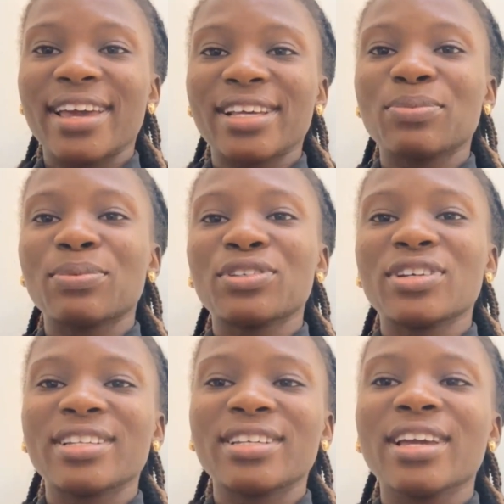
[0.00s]

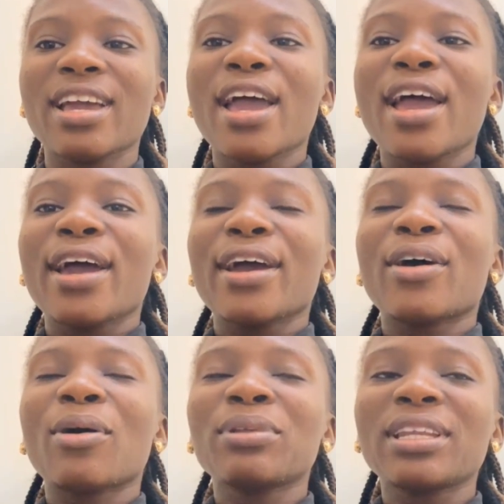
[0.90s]
especially.
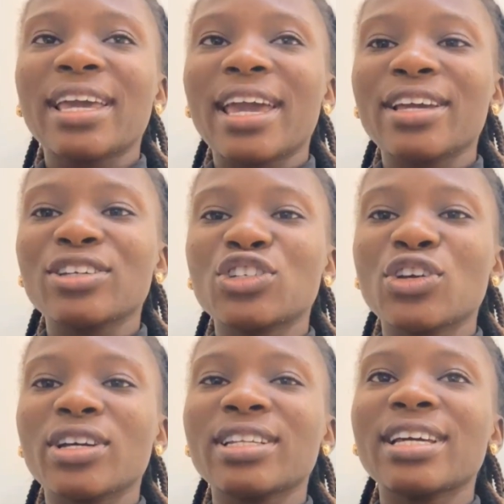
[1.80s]

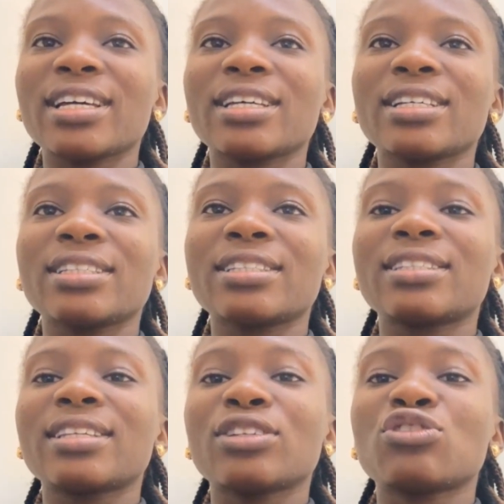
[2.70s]
Communication
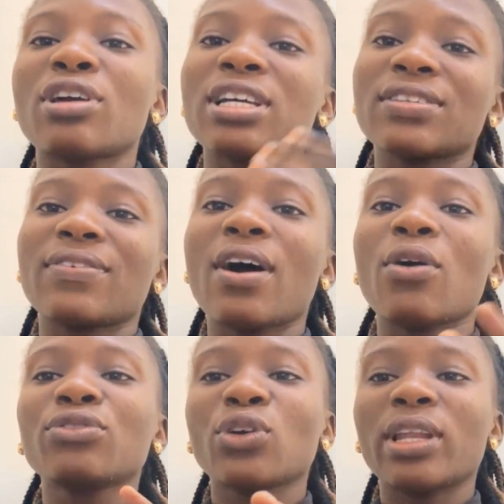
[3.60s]
is a transfer
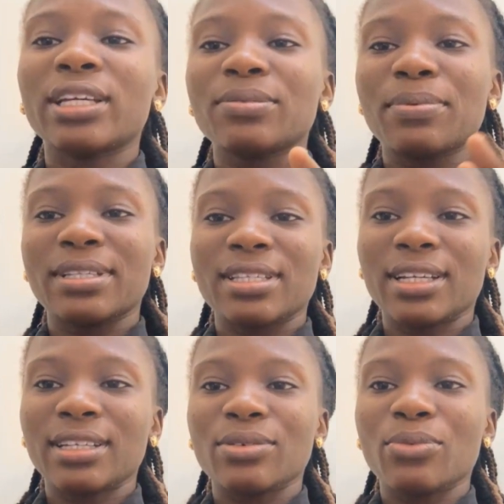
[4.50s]
of knowledge,
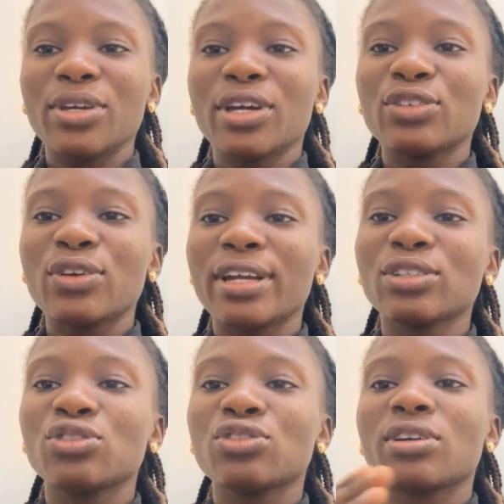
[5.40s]
basically, when you're trying
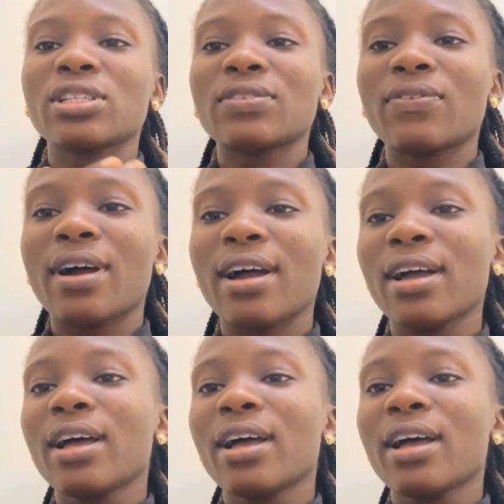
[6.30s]
to transfer